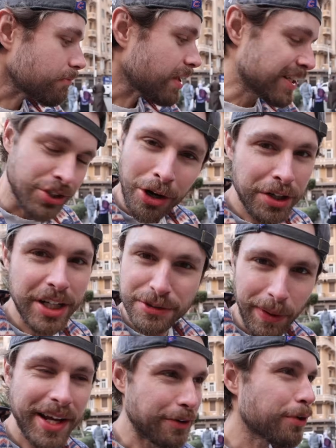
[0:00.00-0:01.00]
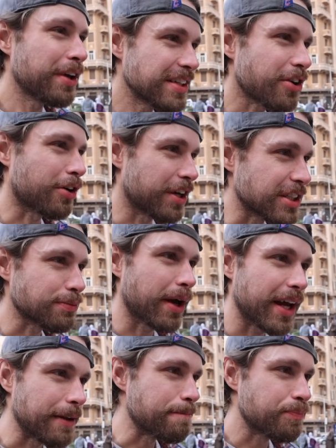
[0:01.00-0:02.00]
It's hard to explain, it really is hard to
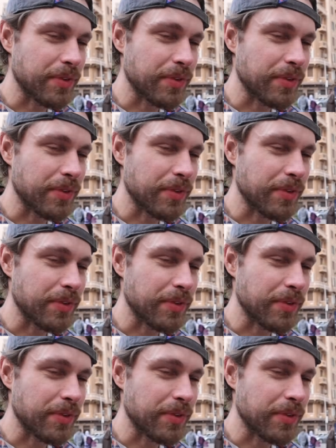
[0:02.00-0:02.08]
explain.